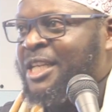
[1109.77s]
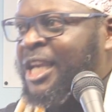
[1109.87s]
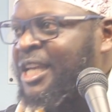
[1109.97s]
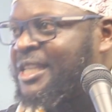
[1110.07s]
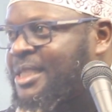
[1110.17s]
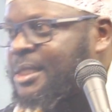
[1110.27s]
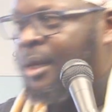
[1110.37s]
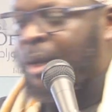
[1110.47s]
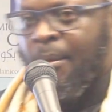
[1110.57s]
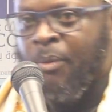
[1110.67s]
needs.
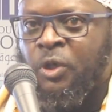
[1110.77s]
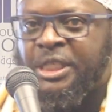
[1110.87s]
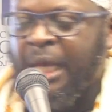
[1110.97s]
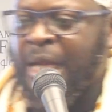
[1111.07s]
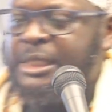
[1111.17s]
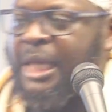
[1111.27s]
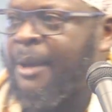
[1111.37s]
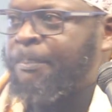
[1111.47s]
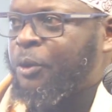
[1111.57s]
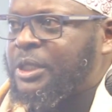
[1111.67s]
Musa alayhi
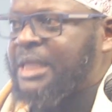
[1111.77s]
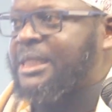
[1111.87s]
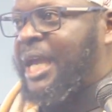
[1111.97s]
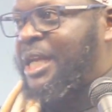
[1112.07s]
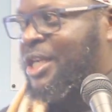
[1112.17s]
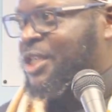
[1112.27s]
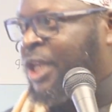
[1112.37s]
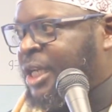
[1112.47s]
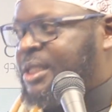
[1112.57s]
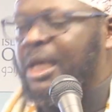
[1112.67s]
salam put aside his
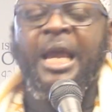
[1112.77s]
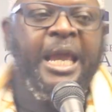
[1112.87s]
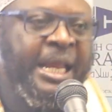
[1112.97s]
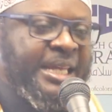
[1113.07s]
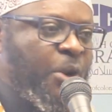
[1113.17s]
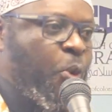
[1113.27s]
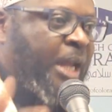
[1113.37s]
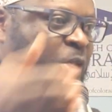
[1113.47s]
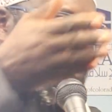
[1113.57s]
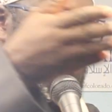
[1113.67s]
needs and he went to